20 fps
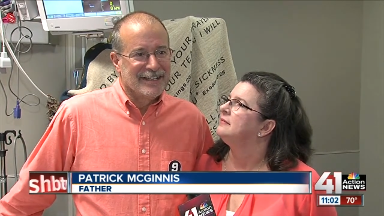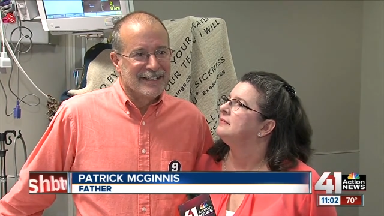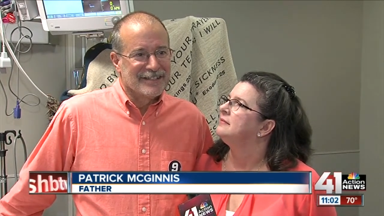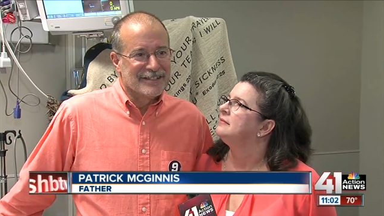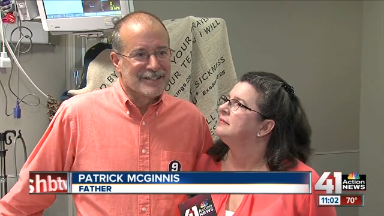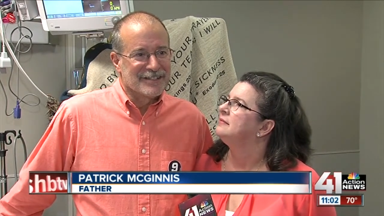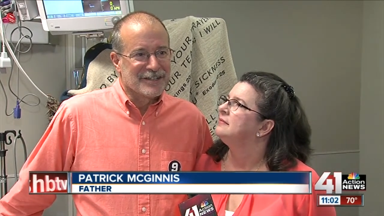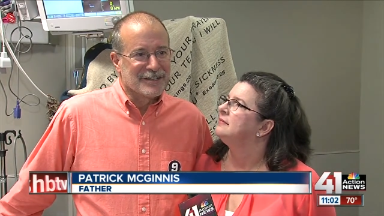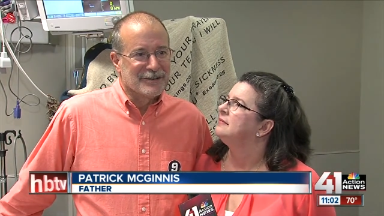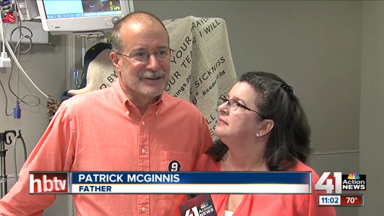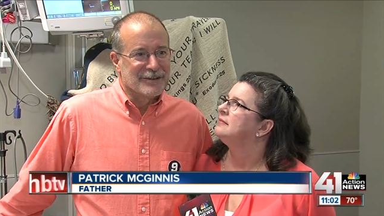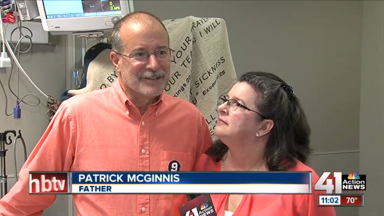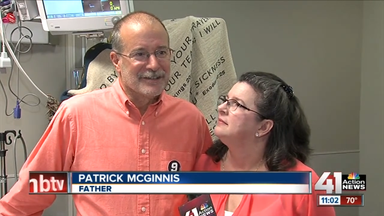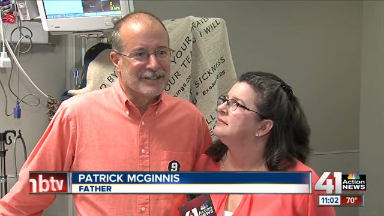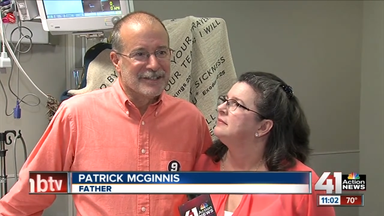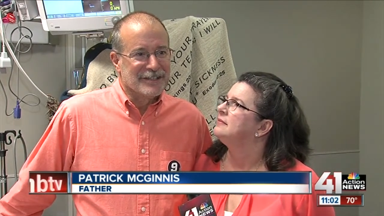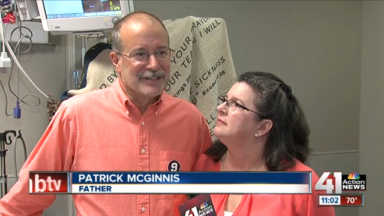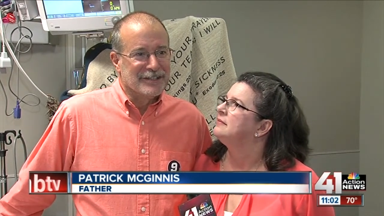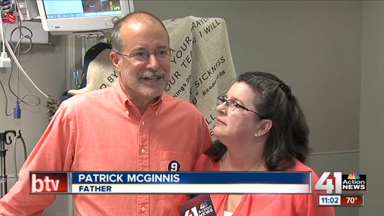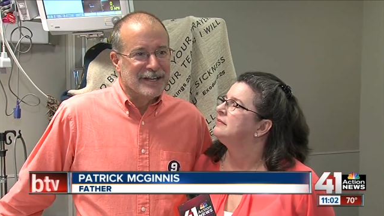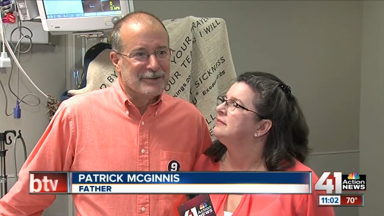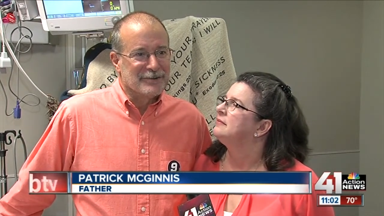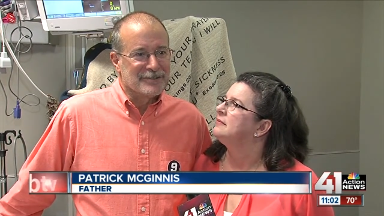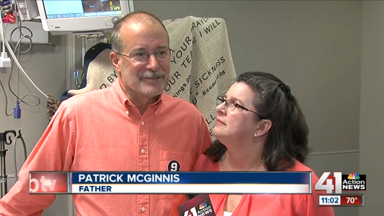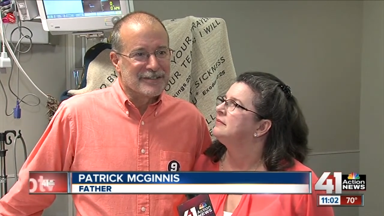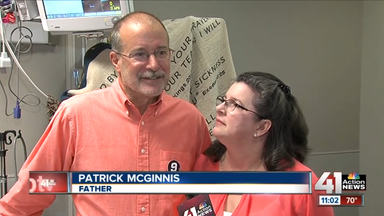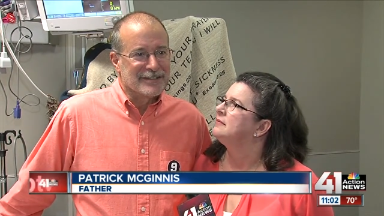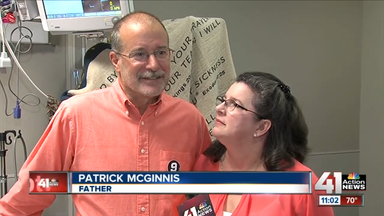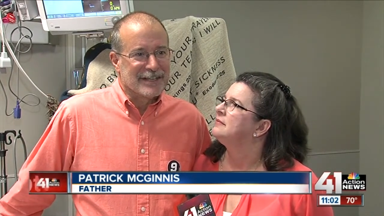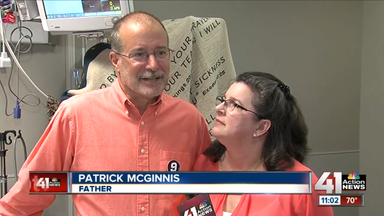Speaker 1: and so, uh, you know, that
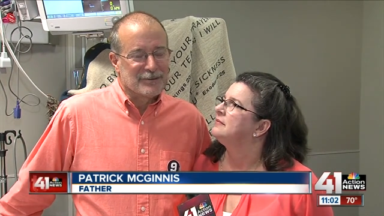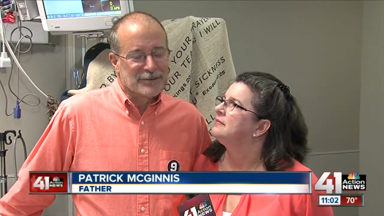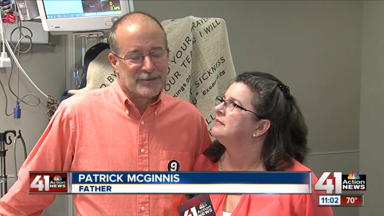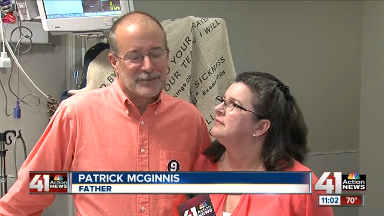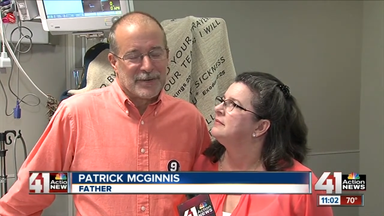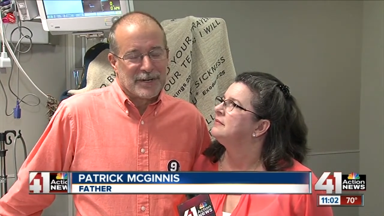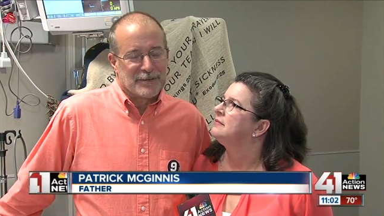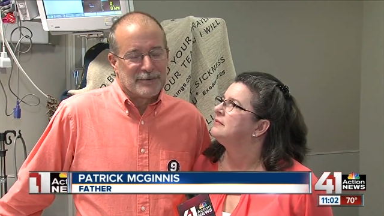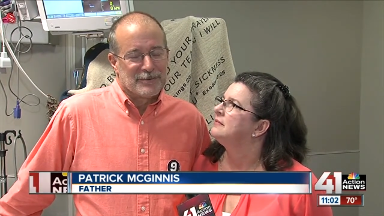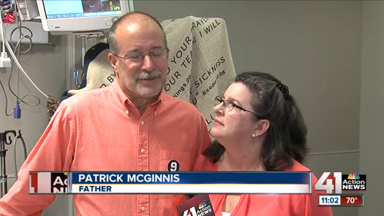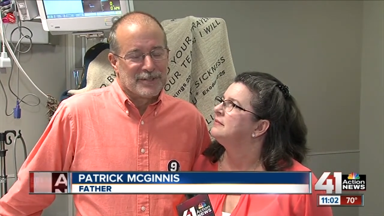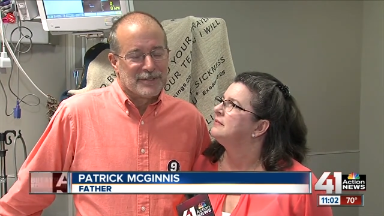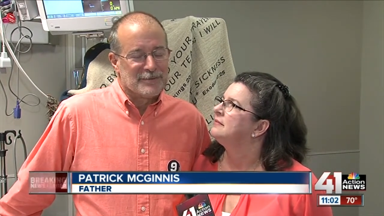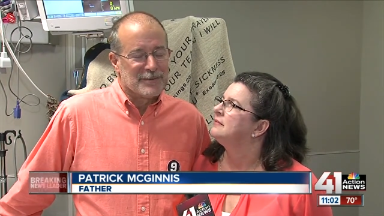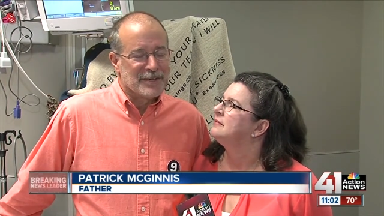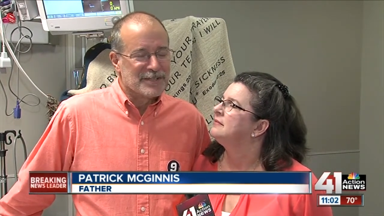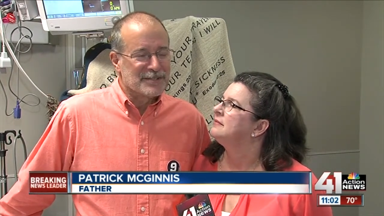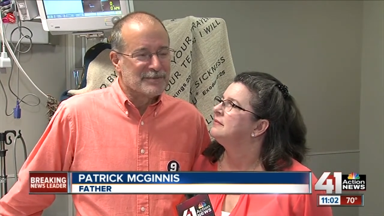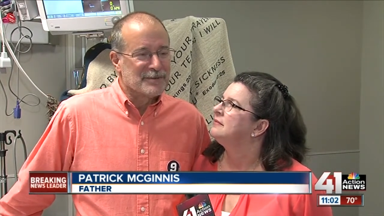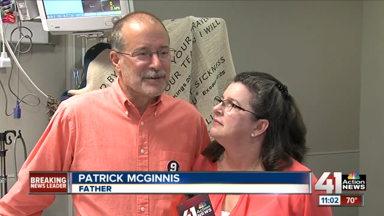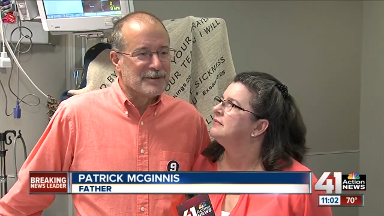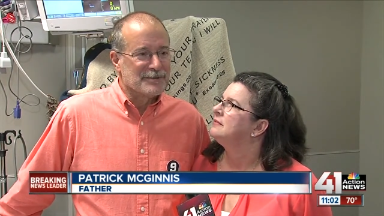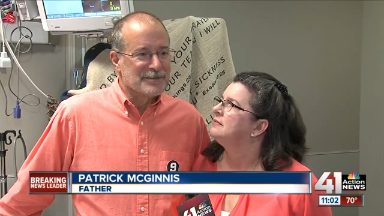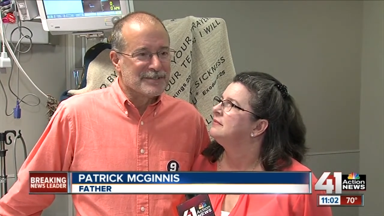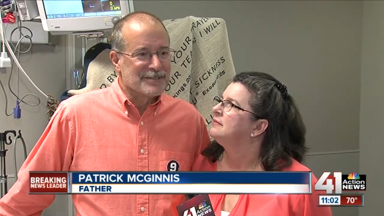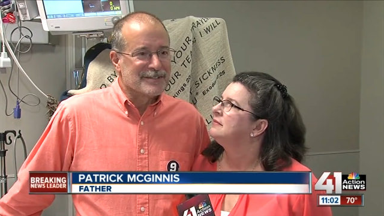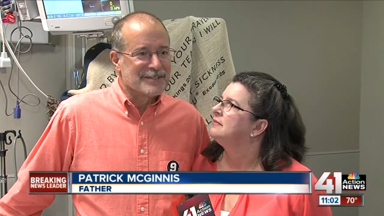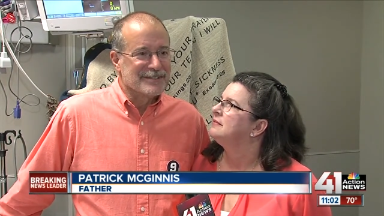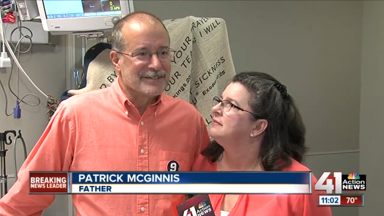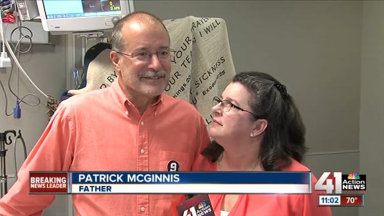was, a, that was probably one of the best
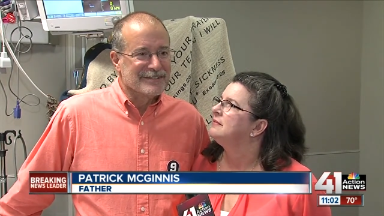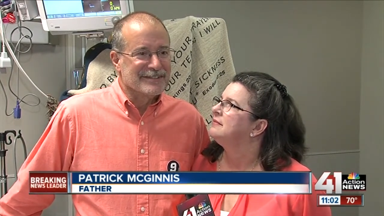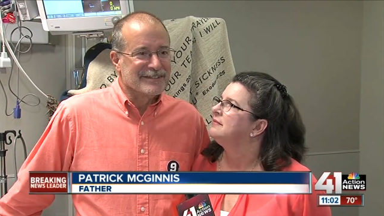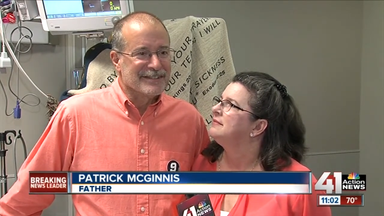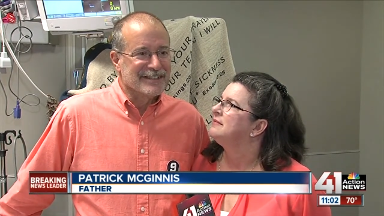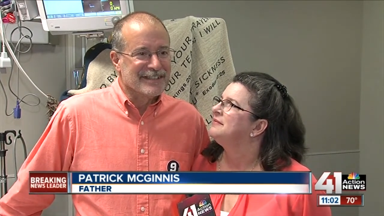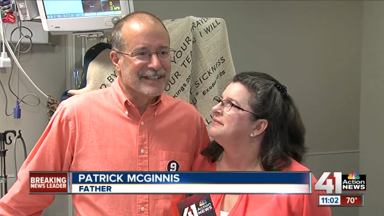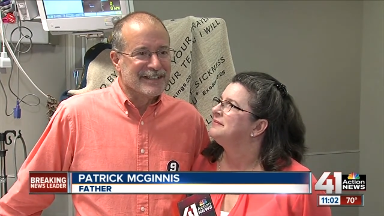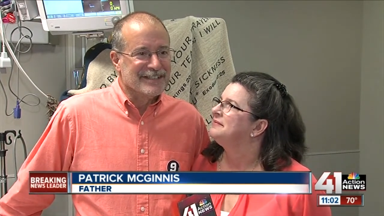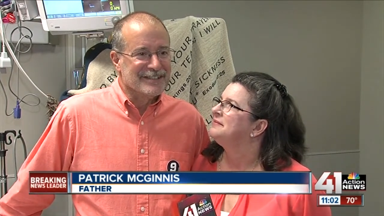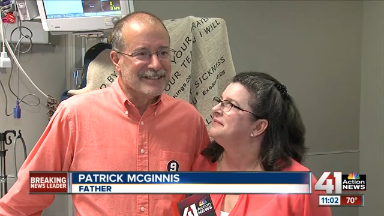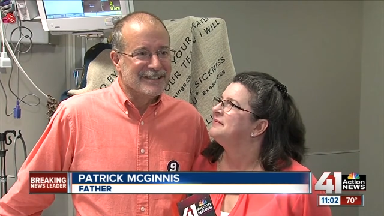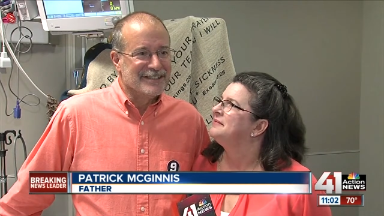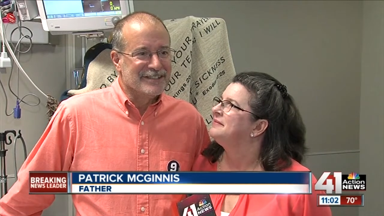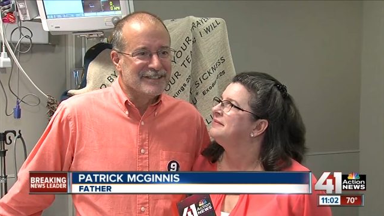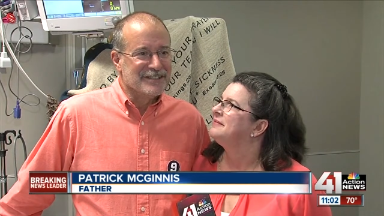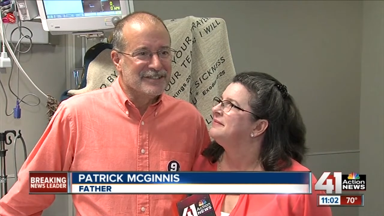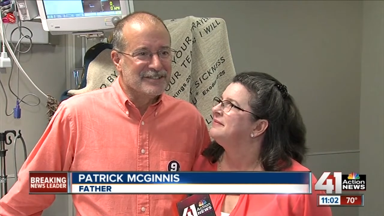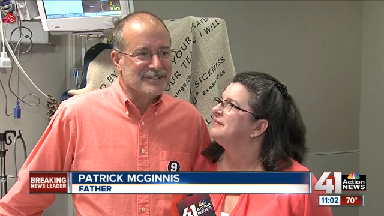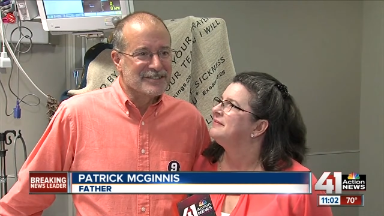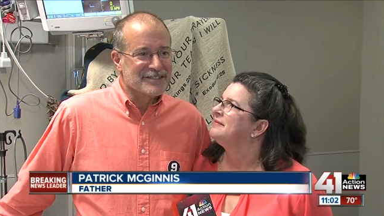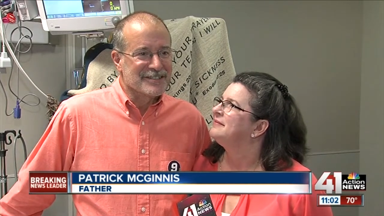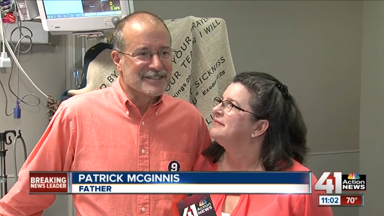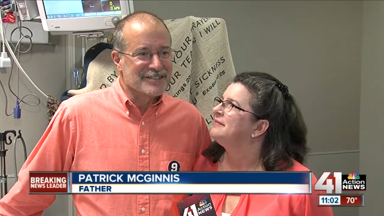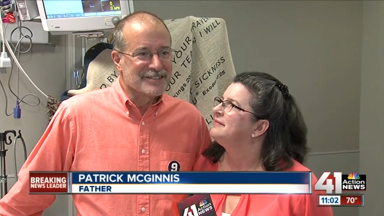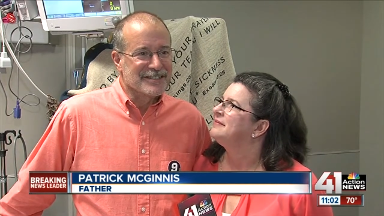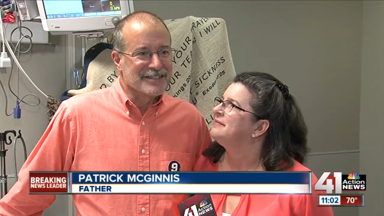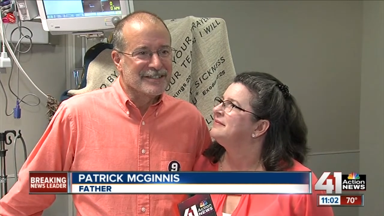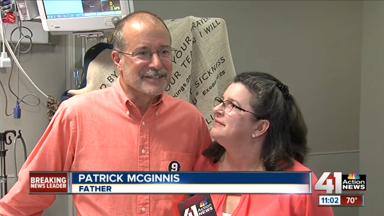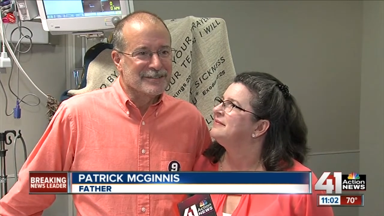moments in, in 18 years to
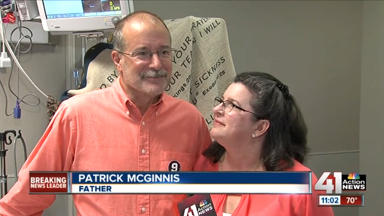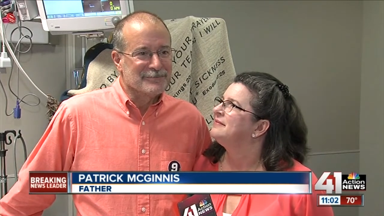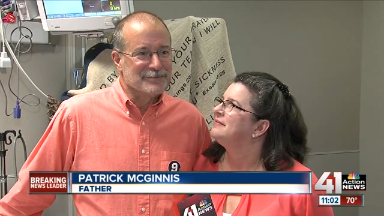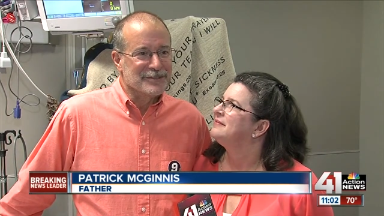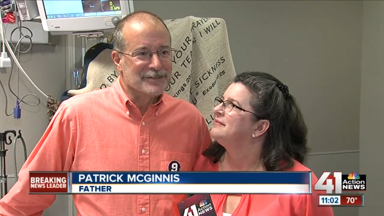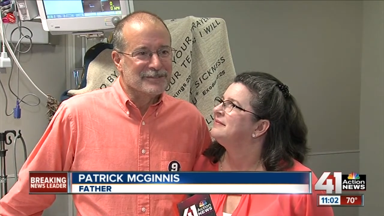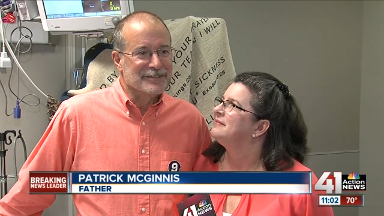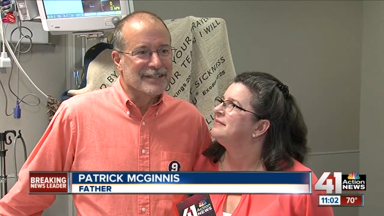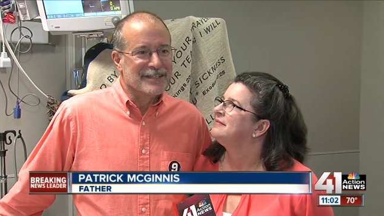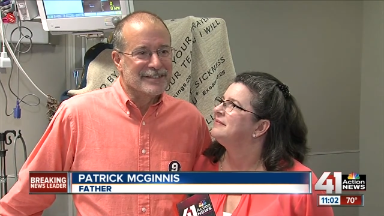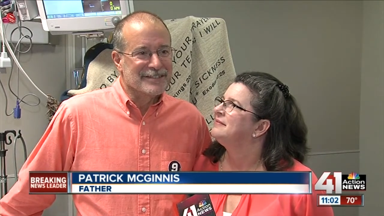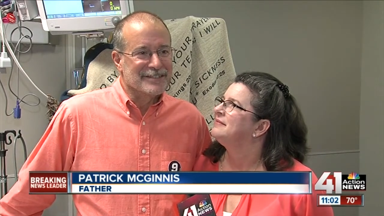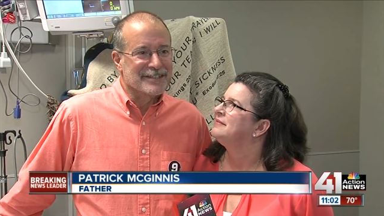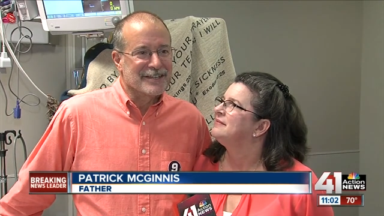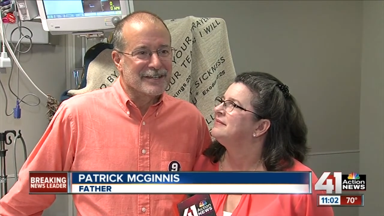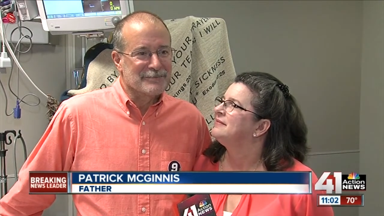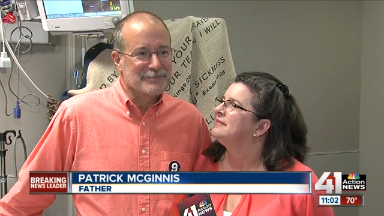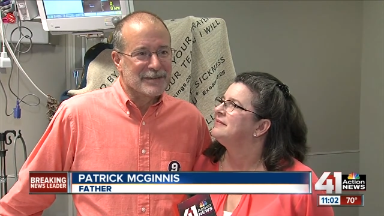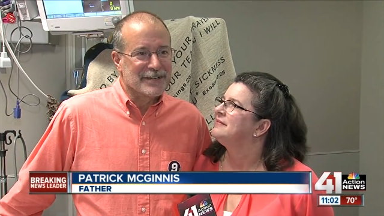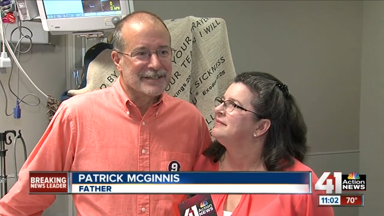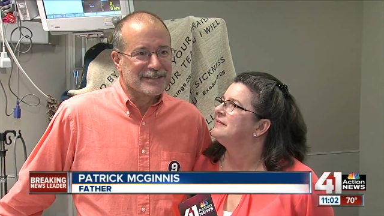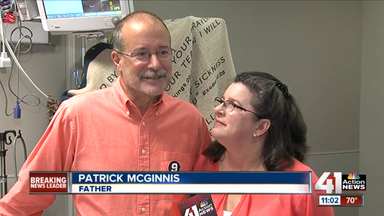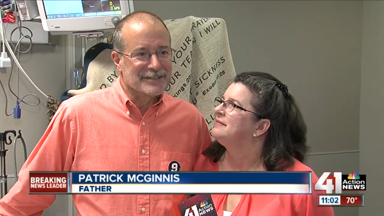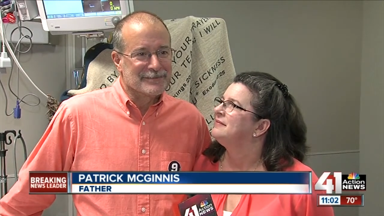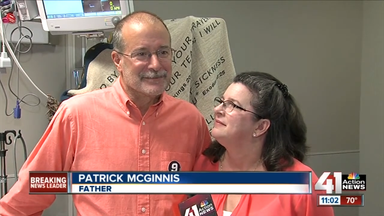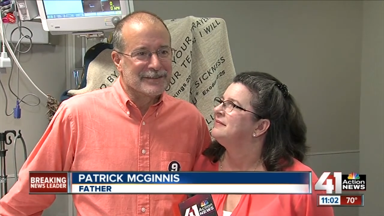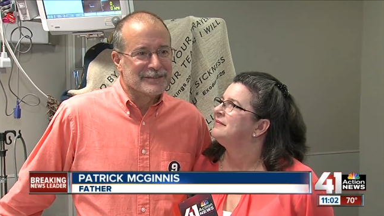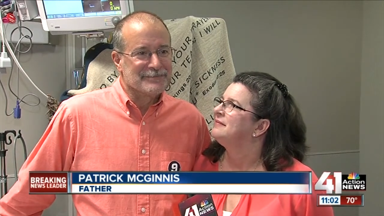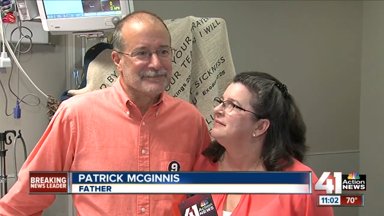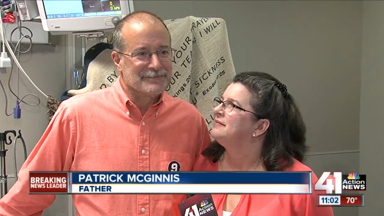see him shoot that sign back to
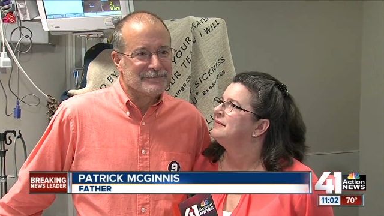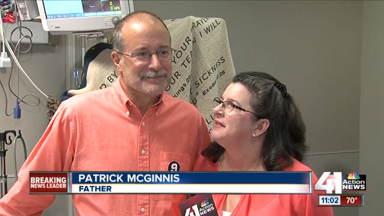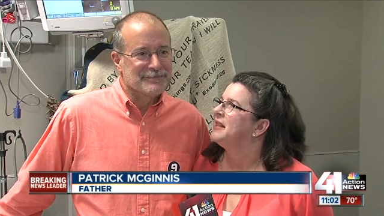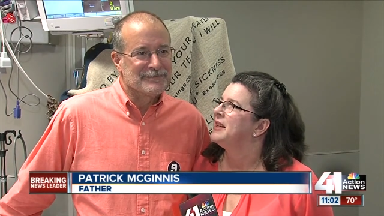me.